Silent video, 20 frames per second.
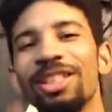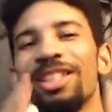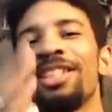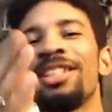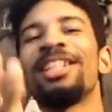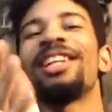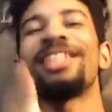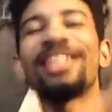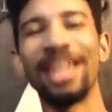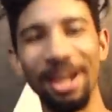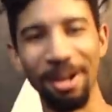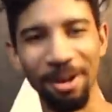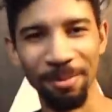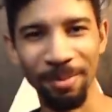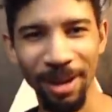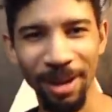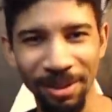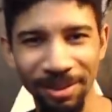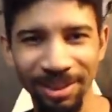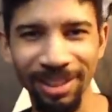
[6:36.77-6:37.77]
you did care
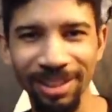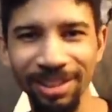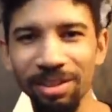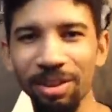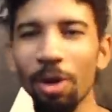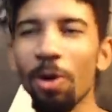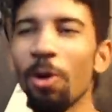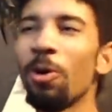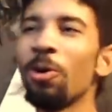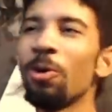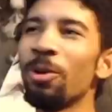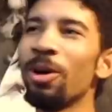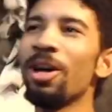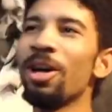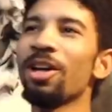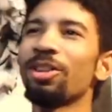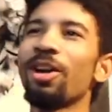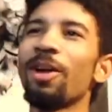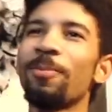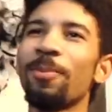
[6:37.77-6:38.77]
about this. The whole
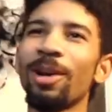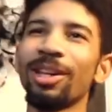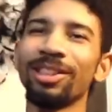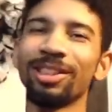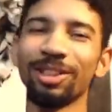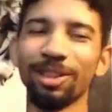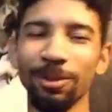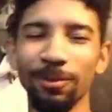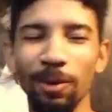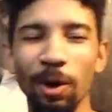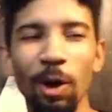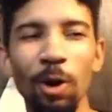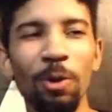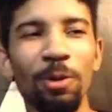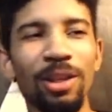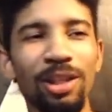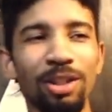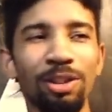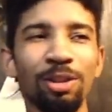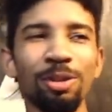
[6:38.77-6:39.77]
thought process of, oh,
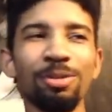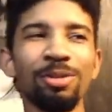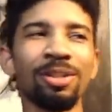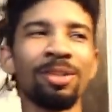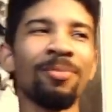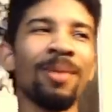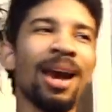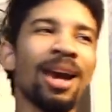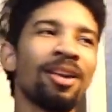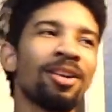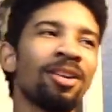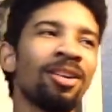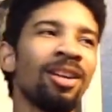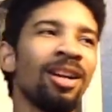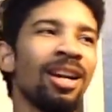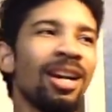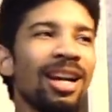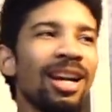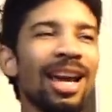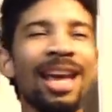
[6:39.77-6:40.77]
this used to matter
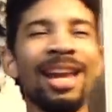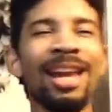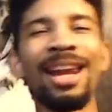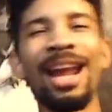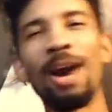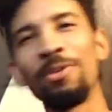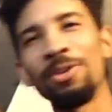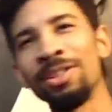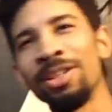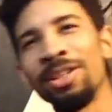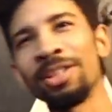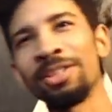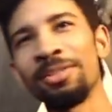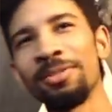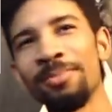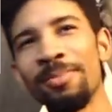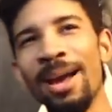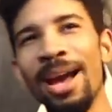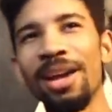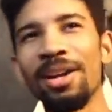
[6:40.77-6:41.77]
and now it
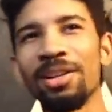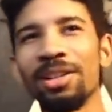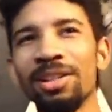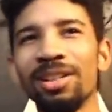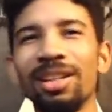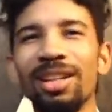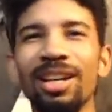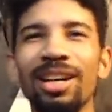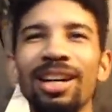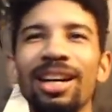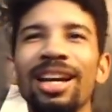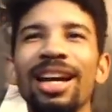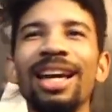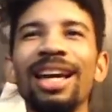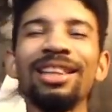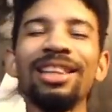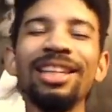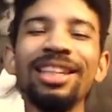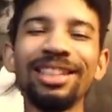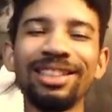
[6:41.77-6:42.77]
doesn't matter.
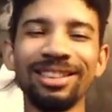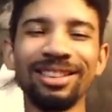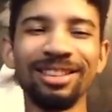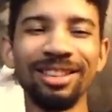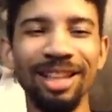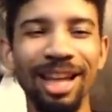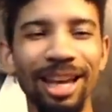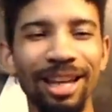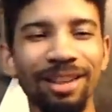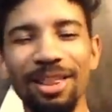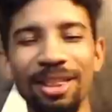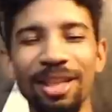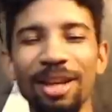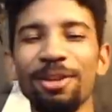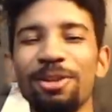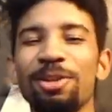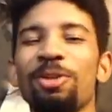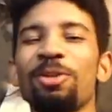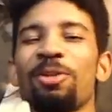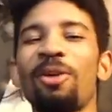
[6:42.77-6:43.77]
At least, like, they're
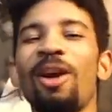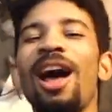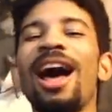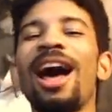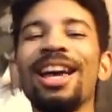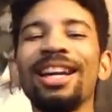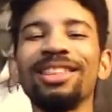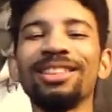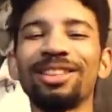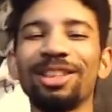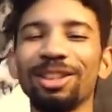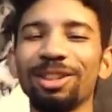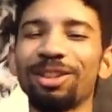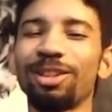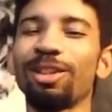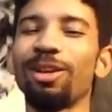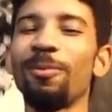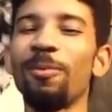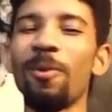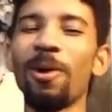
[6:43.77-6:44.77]
trying to
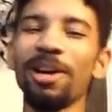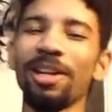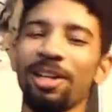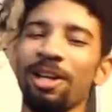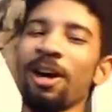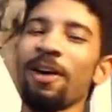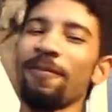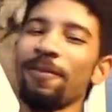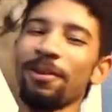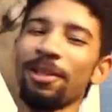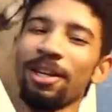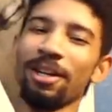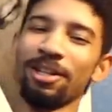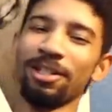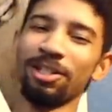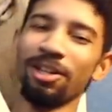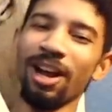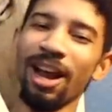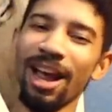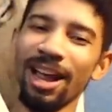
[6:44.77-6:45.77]
somewhat cover their
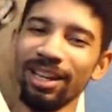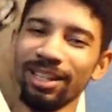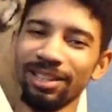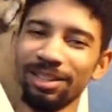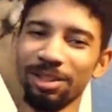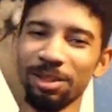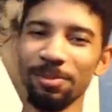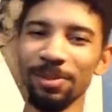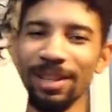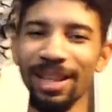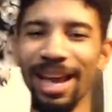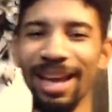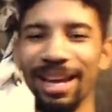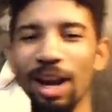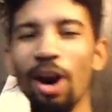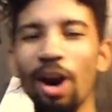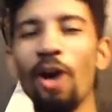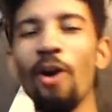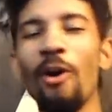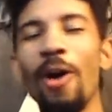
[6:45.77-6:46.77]
tracks to be like,
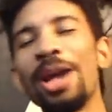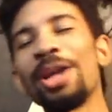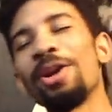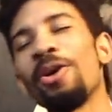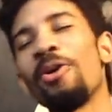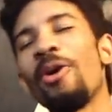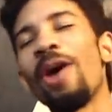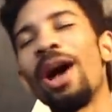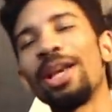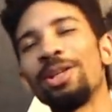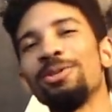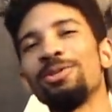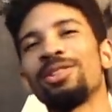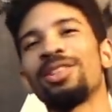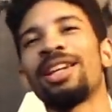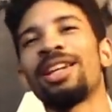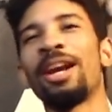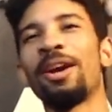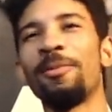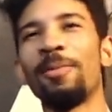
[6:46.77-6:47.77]
oh, I know I used
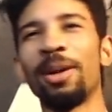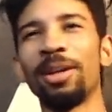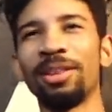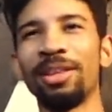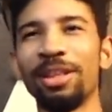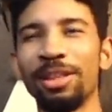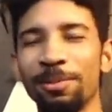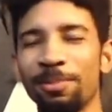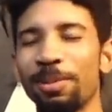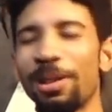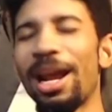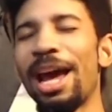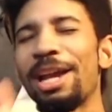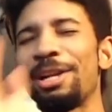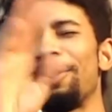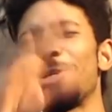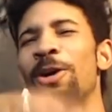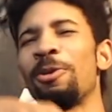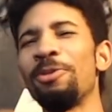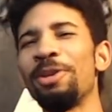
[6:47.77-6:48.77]
to care about this, but I
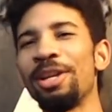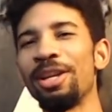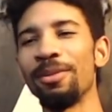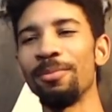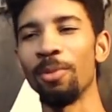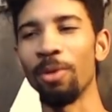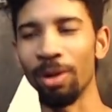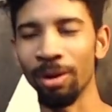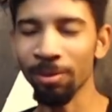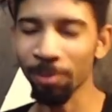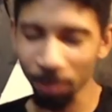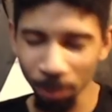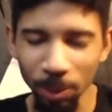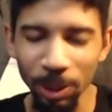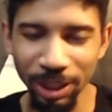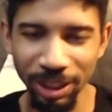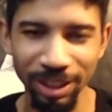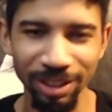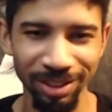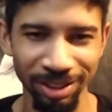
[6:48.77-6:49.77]
don't anymore,
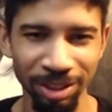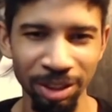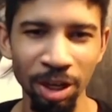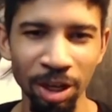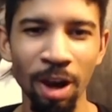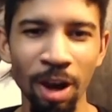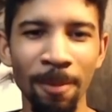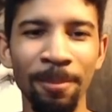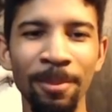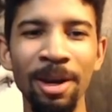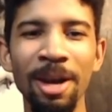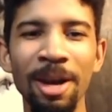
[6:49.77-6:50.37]
which is dumb.